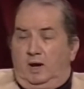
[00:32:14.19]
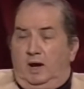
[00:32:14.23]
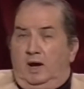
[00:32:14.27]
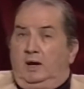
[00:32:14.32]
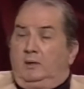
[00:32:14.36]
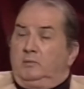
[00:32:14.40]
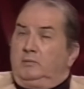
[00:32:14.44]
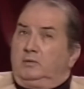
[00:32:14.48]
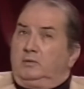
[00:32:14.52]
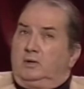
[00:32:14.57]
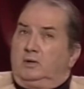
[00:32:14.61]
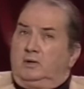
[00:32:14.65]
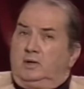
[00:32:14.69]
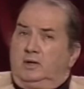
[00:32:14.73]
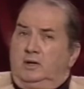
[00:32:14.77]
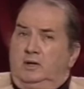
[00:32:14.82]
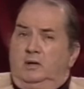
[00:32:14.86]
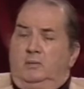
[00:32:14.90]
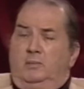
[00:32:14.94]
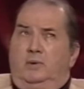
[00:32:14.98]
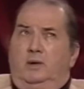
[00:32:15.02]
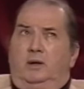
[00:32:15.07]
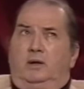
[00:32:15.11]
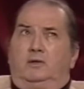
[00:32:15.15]
I'm talking
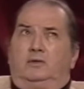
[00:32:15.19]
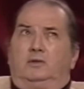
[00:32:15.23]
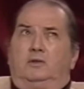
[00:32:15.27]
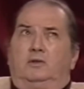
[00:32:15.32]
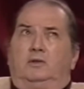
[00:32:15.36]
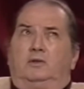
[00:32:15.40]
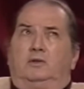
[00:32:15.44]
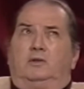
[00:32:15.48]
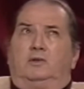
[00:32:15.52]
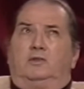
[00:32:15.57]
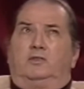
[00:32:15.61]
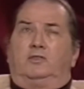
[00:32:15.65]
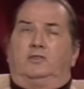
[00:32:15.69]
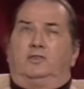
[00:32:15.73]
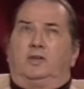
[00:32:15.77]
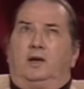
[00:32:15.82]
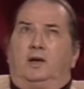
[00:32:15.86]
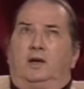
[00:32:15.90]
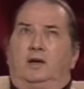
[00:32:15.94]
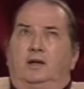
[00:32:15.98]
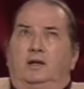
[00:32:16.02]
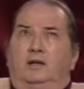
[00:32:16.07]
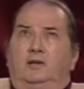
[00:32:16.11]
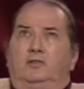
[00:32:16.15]
about the
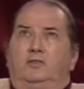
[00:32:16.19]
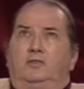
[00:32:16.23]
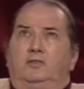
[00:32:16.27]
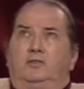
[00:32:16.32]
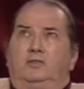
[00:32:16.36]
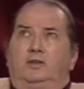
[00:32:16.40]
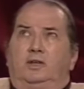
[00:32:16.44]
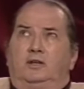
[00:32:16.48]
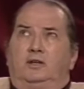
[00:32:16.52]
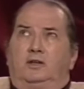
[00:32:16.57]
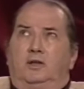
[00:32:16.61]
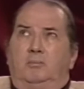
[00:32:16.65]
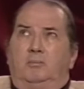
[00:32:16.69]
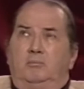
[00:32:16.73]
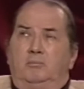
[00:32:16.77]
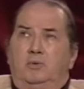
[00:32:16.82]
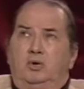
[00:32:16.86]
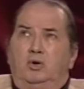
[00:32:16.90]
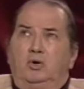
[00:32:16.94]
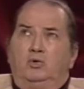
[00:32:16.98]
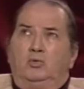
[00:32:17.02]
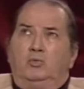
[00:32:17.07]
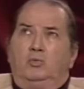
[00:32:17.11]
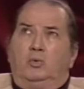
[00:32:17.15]
size that the
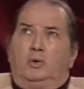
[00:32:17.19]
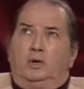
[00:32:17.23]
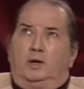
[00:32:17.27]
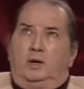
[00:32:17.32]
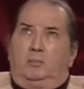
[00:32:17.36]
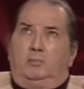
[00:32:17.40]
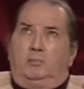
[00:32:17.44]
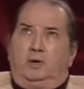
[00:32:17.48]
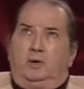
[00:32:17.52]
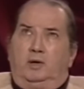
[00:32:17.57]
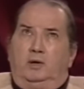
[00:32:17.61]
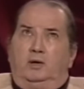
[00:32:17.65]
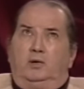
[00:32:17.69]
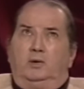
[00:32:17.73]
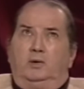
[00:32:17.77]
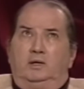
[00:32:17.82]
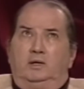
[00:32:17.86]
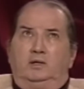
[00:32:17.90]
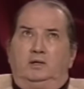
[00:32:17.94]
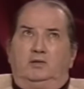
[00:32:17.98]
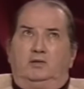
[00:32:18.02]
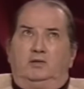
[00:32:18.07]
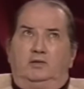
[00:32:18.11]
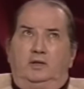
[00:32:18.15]
moon would appear
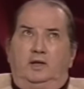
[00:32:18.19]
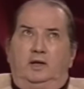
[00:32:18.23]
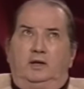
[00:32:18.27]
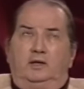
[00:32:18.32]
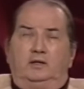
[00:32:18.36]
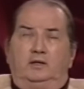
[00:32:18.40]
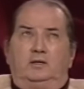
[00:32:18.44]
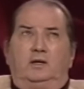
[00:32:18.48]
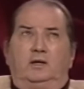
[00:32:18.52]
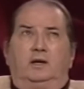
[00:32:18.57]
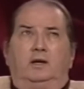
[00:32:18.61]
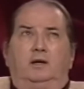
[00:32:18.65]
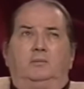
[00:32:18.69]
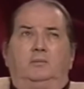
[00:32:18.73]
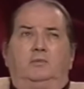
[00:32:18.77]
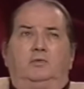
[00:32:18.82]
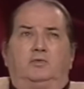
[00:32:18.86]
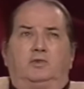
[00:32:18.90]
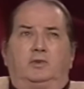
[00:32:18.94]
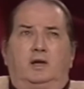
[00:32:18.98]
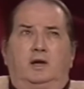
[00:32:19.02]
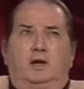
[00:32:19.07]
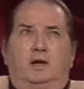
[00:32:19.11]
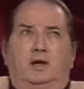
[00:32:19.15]
in the nighttime
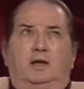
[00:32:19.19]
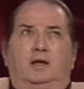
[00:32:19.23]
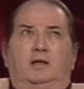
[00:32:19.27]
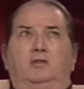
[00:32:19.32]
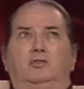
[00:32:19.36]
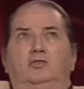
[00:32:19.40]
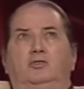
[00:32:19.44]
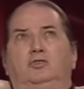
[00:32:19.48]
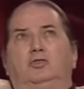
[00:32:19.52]
sky.